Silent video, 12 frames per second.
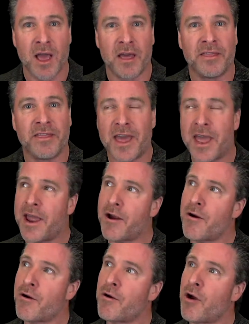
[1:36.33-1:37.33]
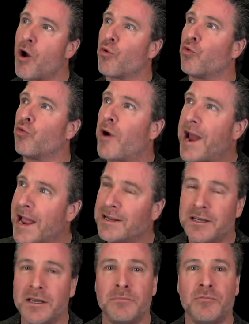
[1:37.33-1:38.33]
their
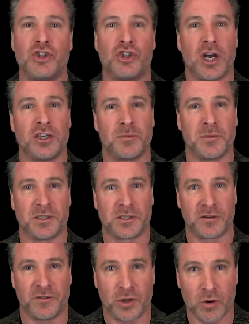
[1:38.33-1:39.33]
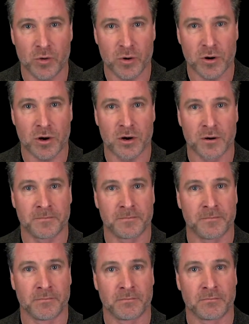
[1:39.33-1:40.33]
random judgments of your
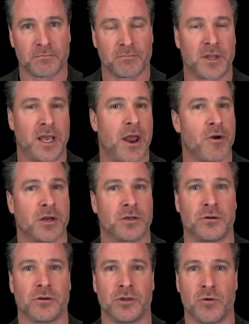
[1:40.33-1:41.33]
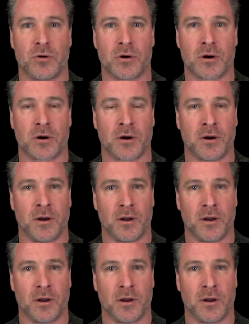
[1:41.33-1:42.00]
character, your